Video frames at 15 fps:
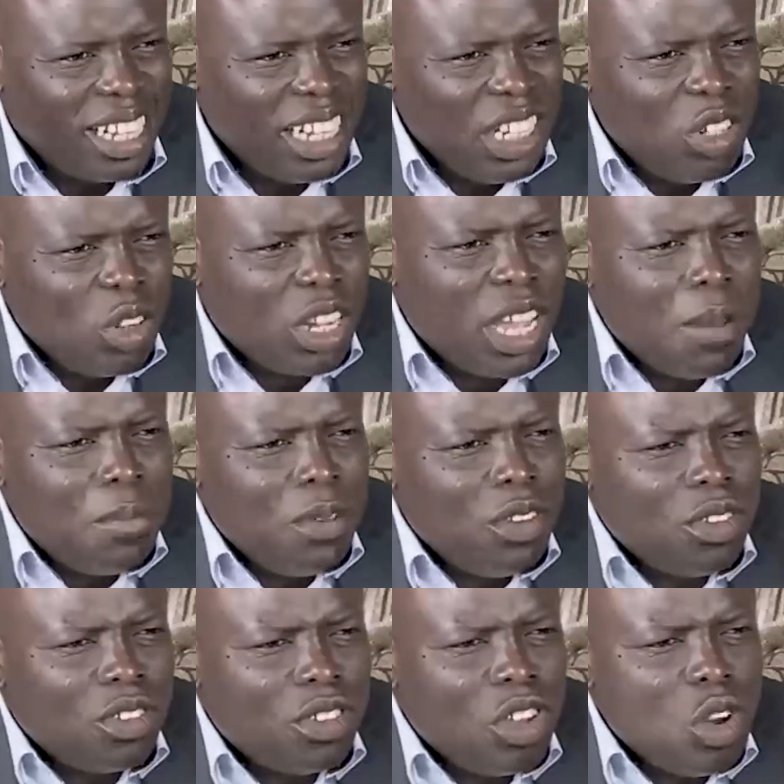It will keep
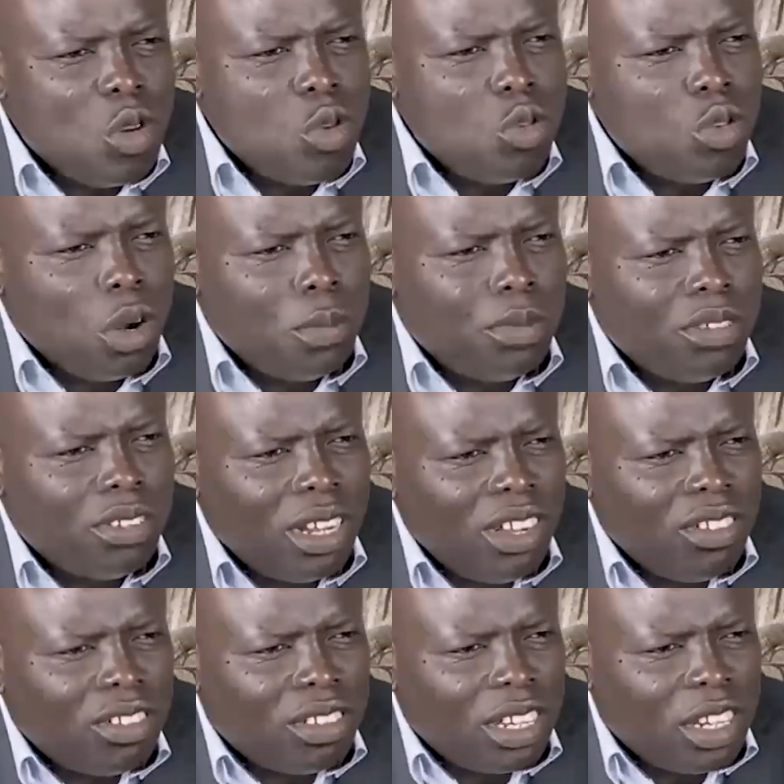you still
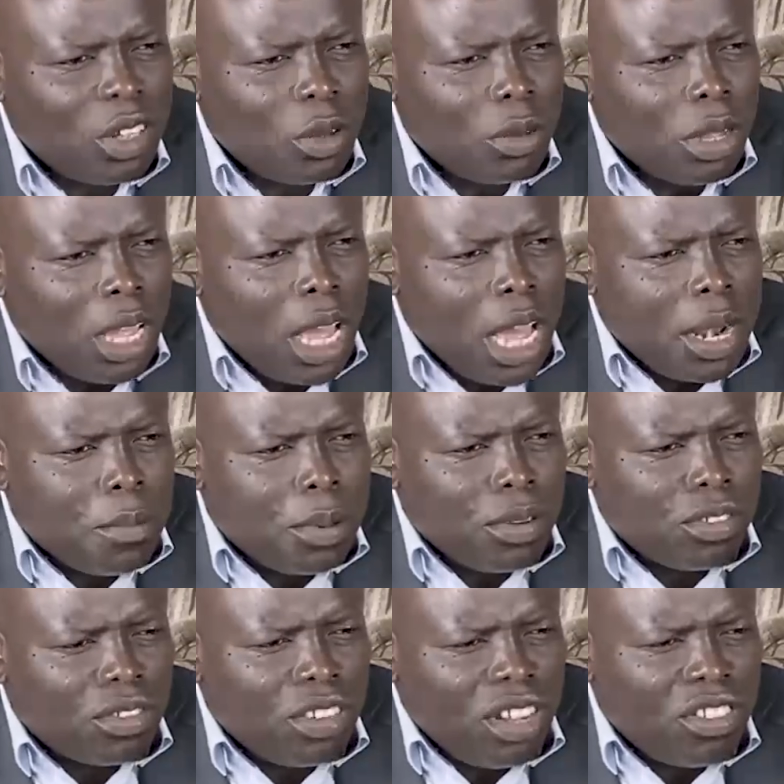obsessed and
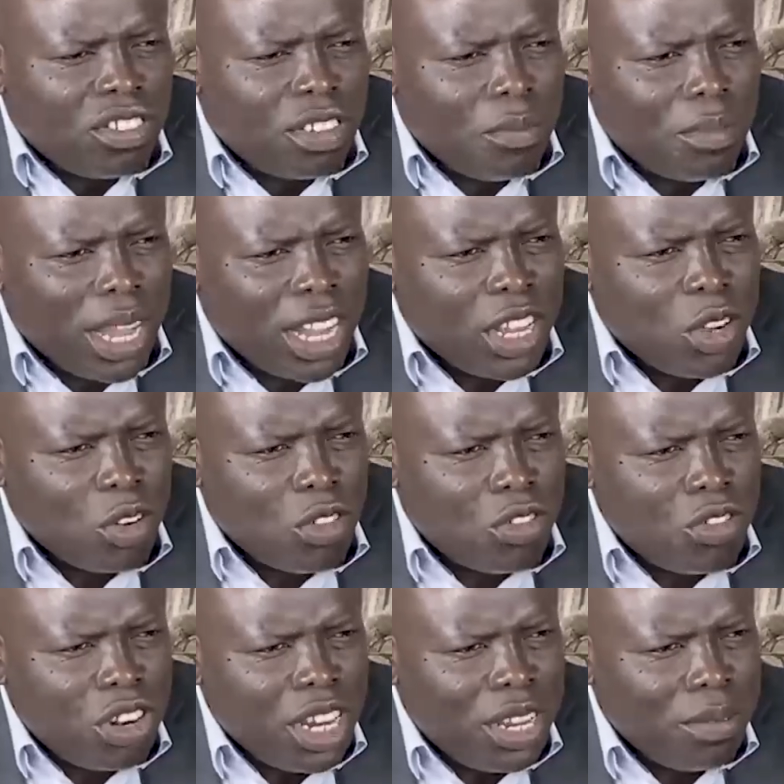possessed by your
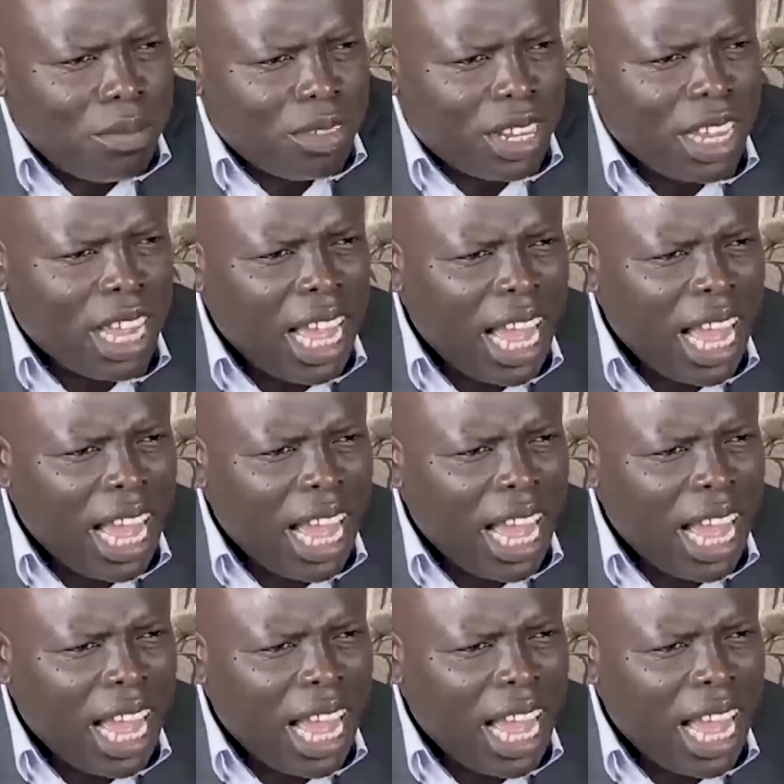dreams.